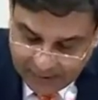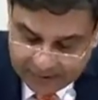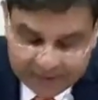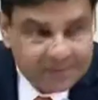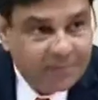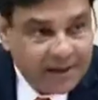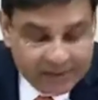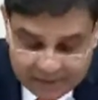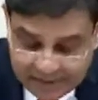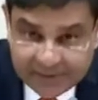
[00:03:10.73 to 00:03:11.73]
price
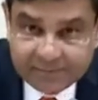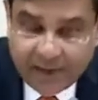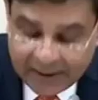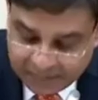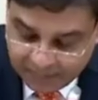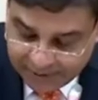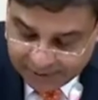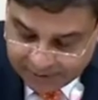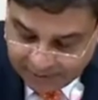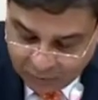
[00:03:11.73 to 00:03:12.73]
pressures have
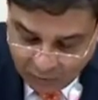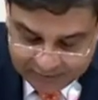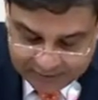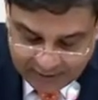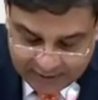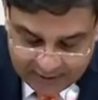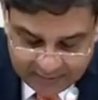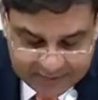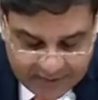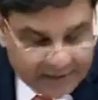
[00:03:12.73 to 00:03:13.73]
coincided with an
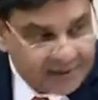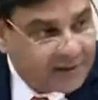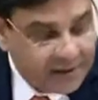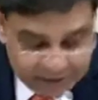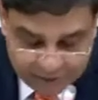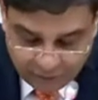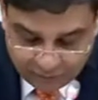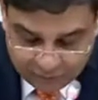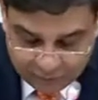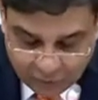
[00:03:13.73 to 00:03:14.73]
escalation of global
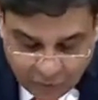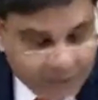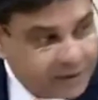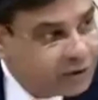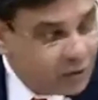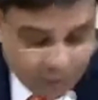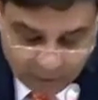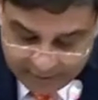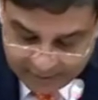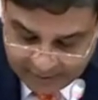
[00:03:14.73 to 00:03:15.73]
geopolitical
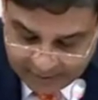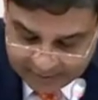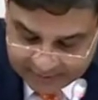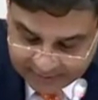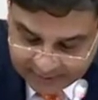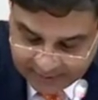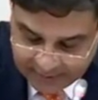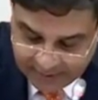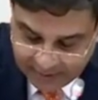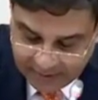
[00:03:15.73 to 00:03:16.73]
uncertainty and
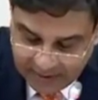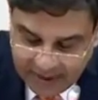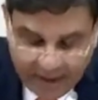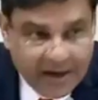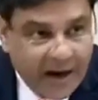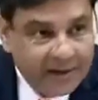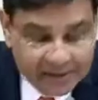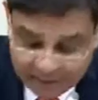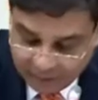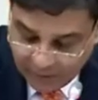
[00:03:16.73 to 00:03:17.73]
heightened
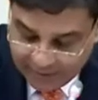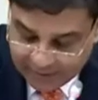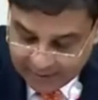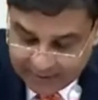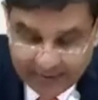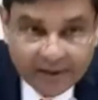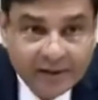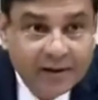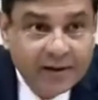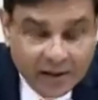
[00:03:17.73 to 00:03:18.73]
volatility in
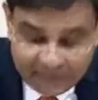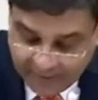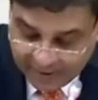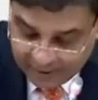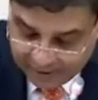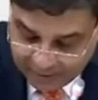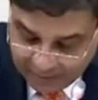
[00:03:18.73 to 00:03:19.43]
financial markets.